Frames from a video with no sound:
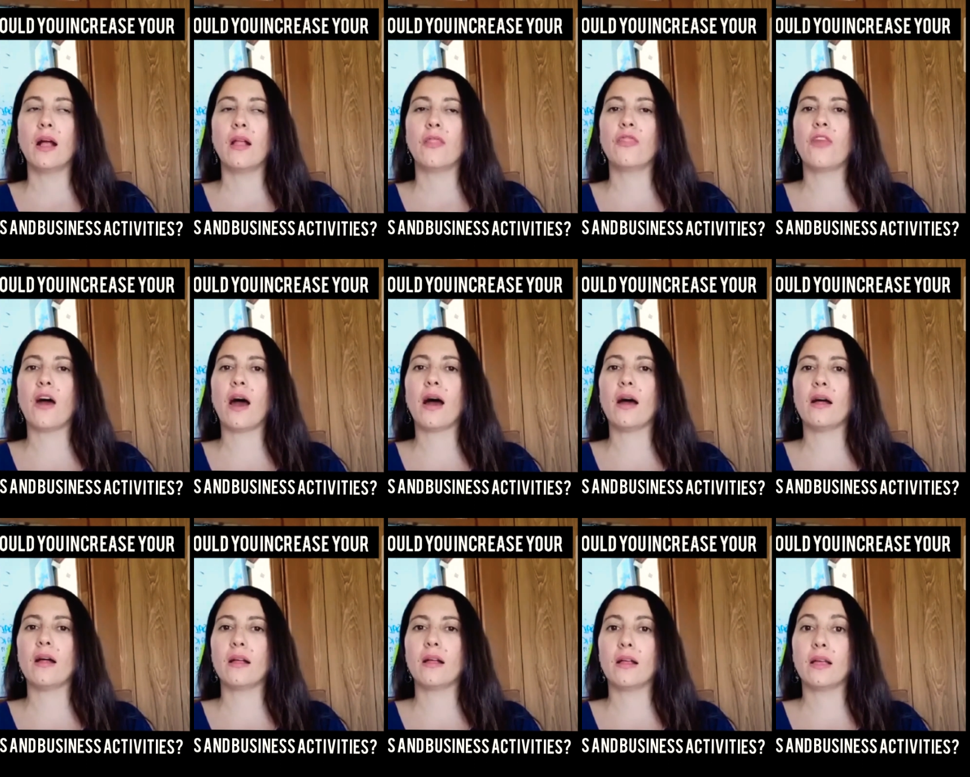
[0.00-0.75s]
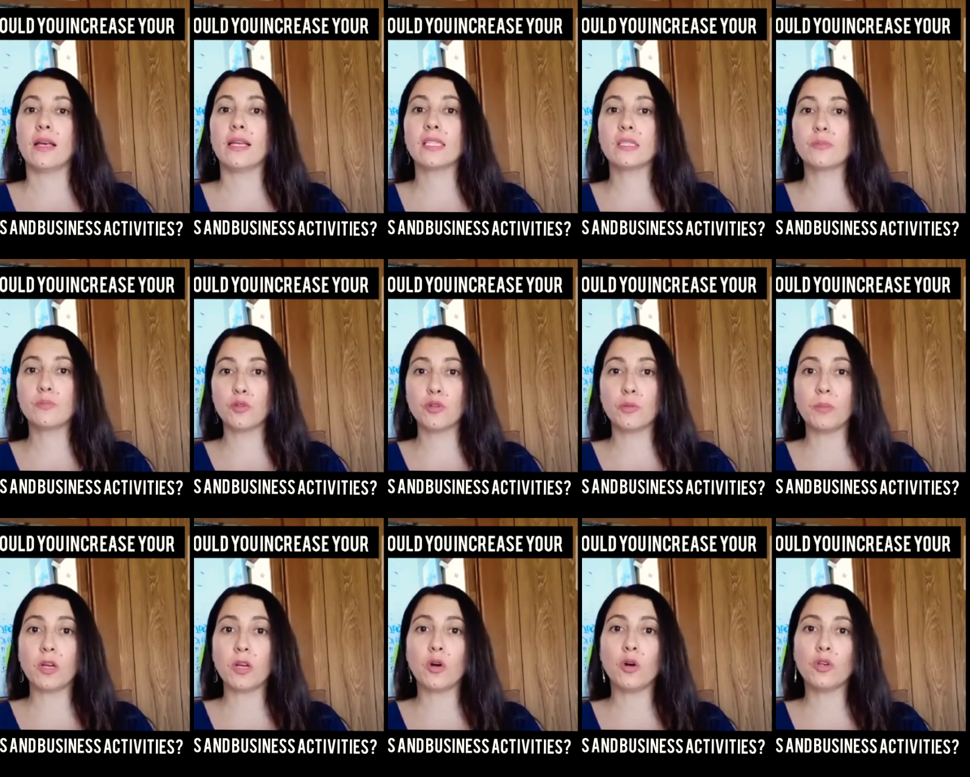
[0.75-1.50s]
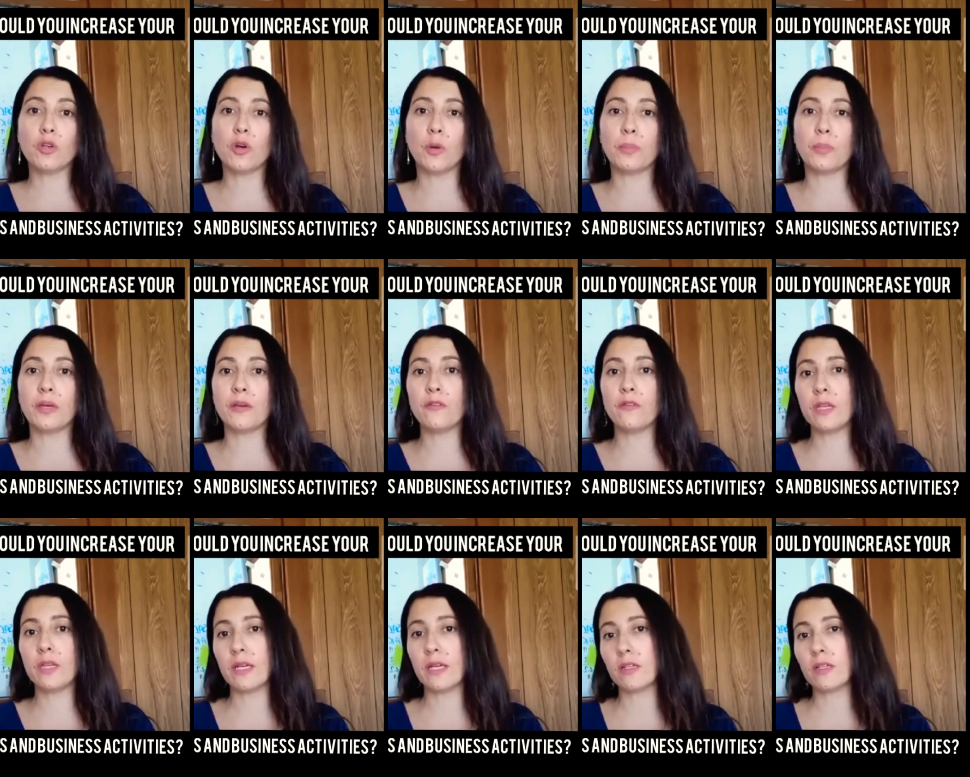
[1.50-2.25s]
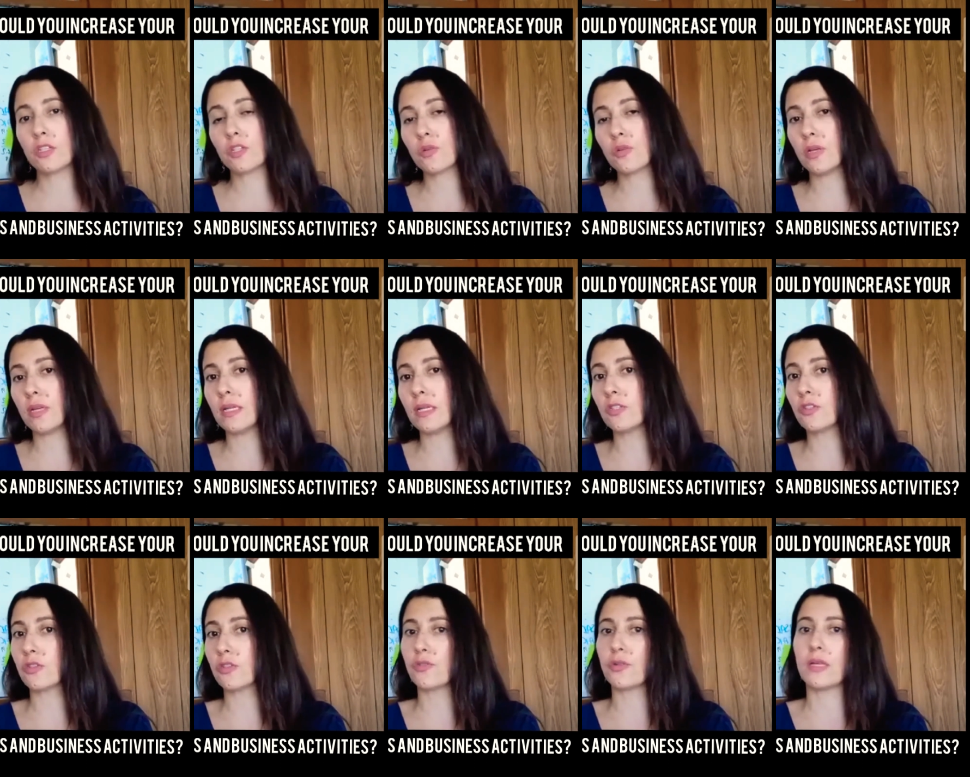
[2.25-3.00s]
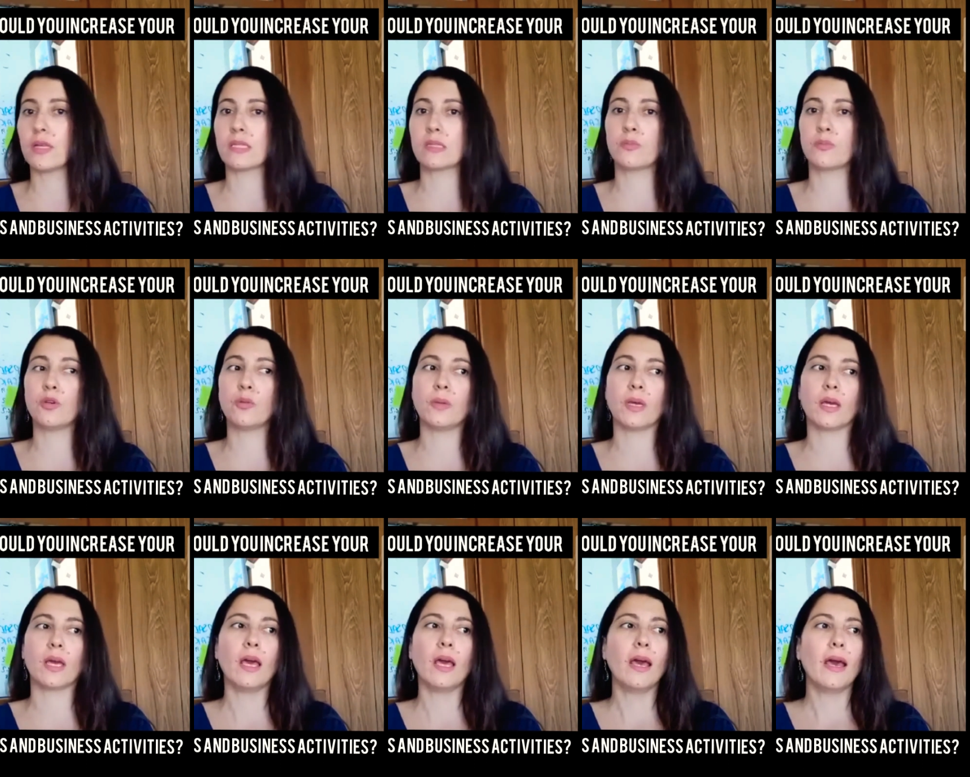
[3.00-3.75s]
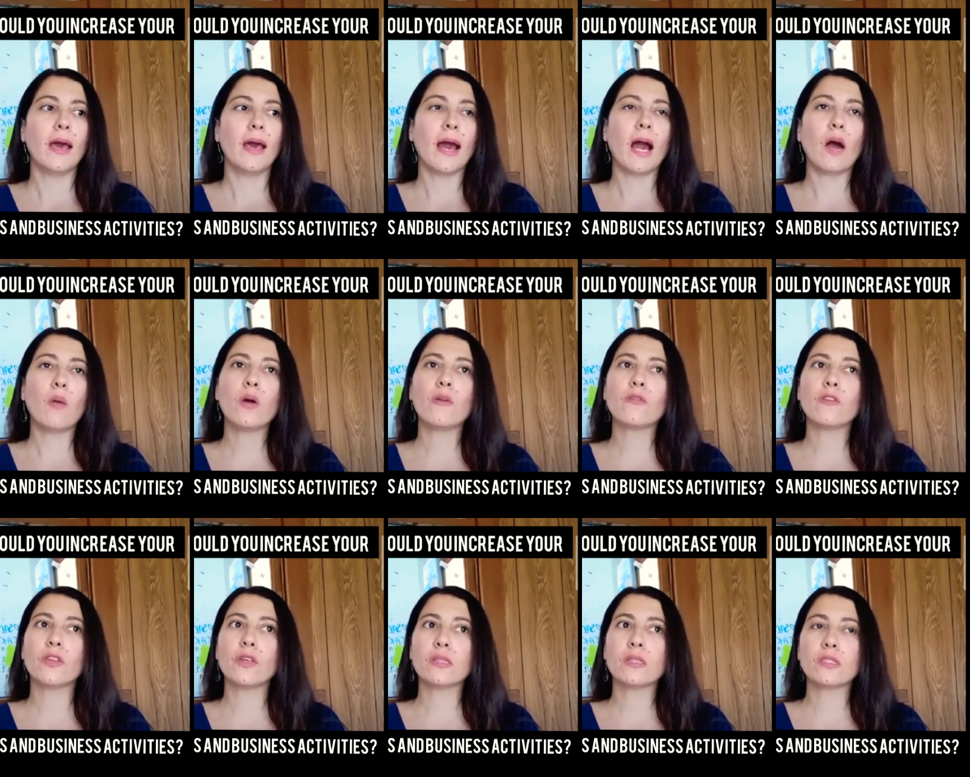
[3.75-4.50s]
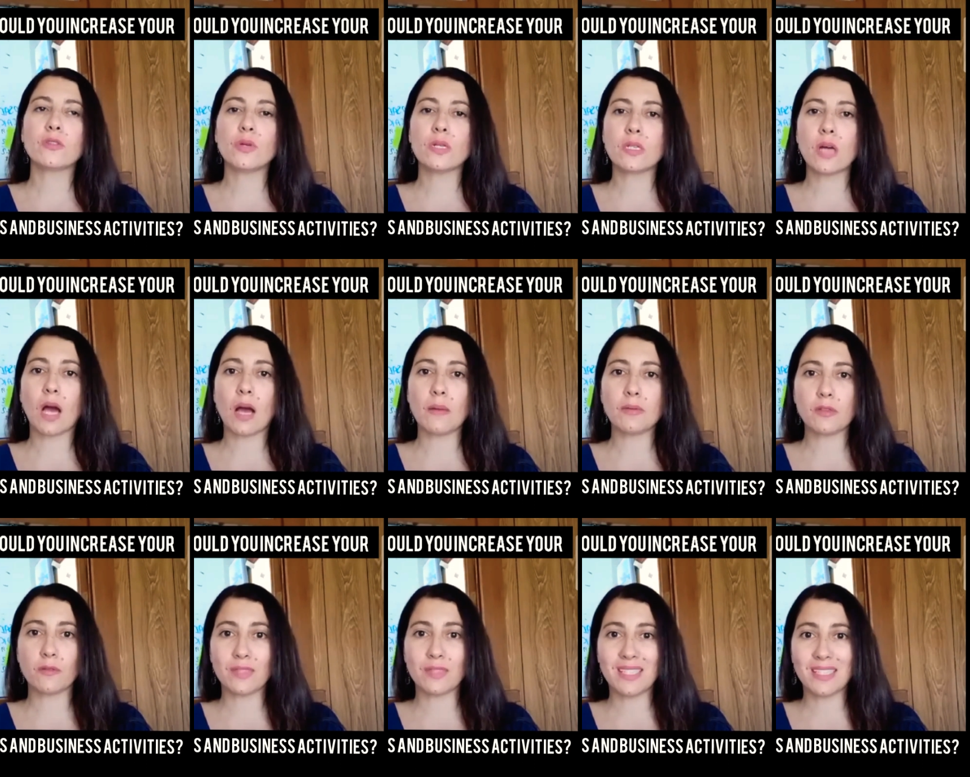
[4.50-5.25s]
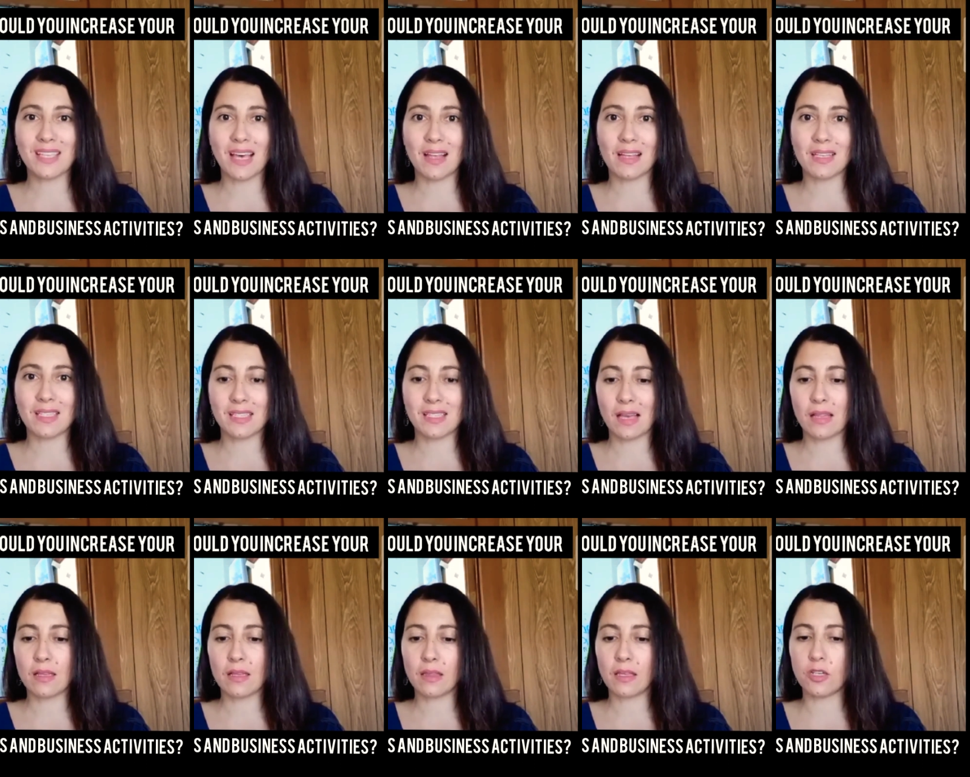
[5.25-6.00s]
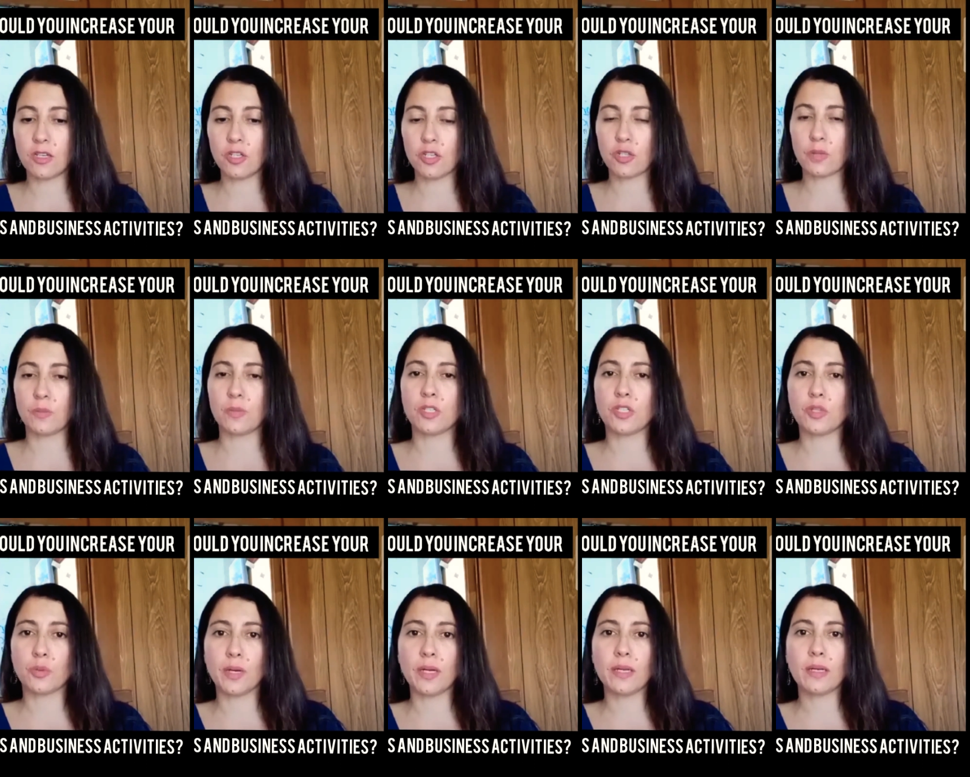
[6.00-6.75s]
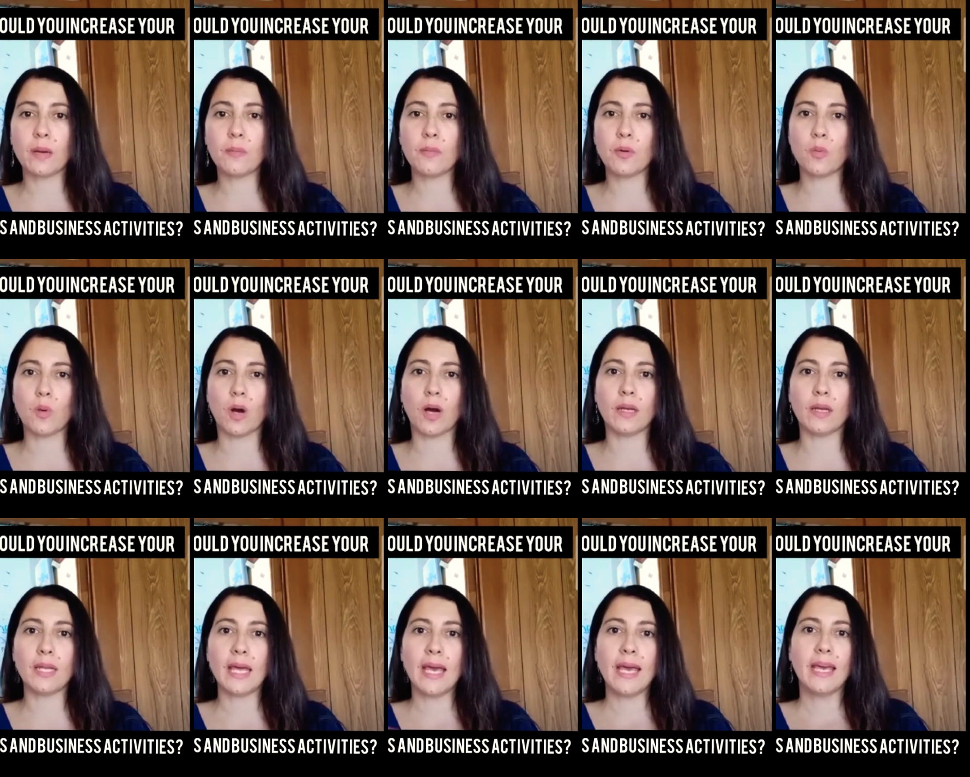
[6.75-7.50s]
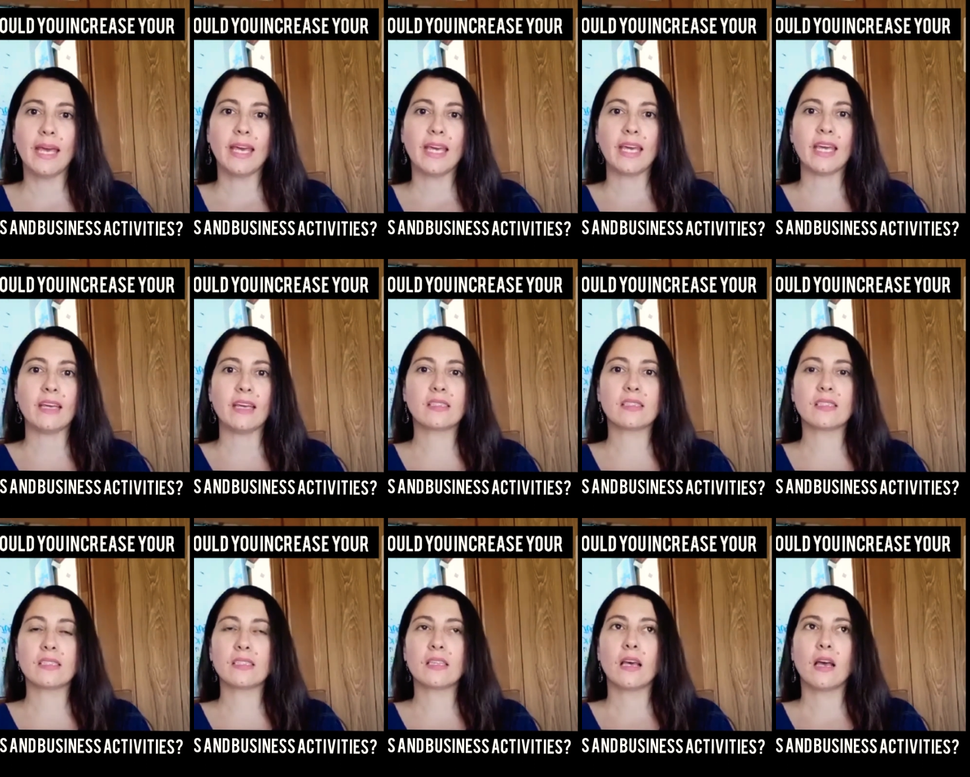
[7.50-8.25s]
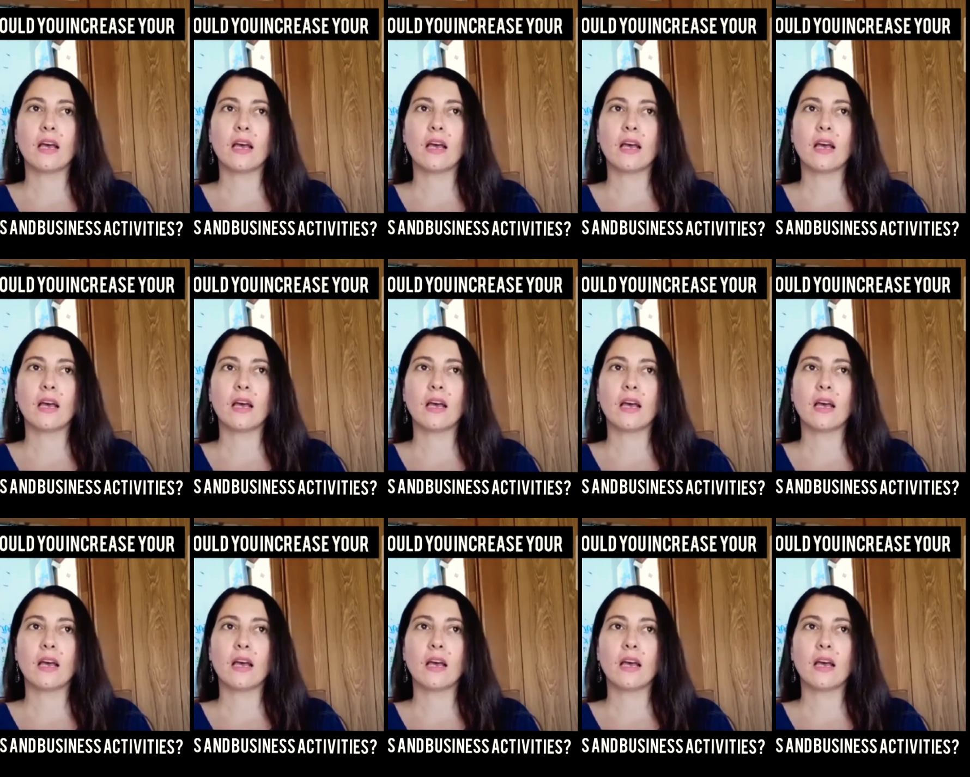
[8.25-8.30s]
that is booming or you're pivoting to an industry that's booming. However, there's 3 types of selling that you should be doing. Number 1, it's